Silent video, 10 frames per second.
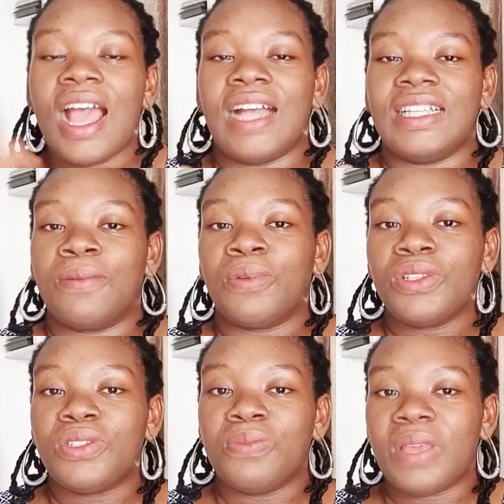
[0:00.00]
and I'm
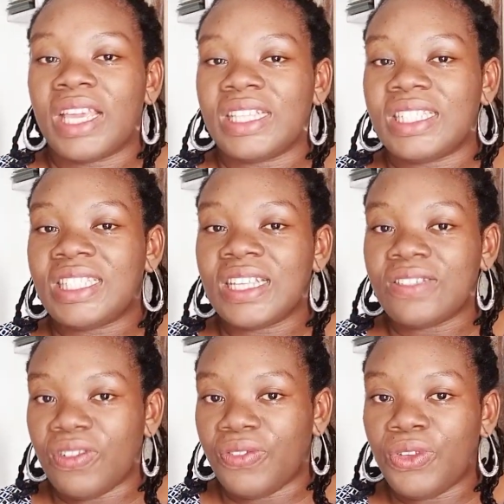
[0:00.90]
going to make a
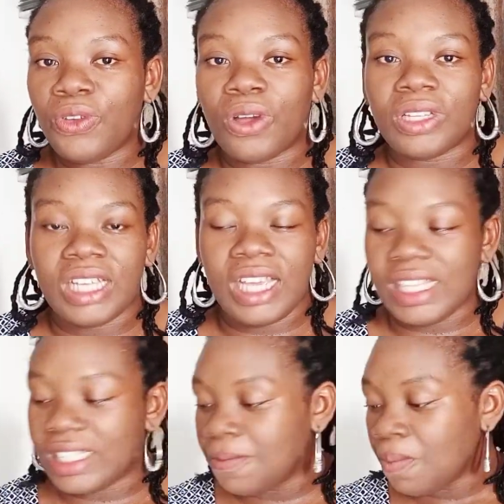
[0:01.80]
detailed review on it.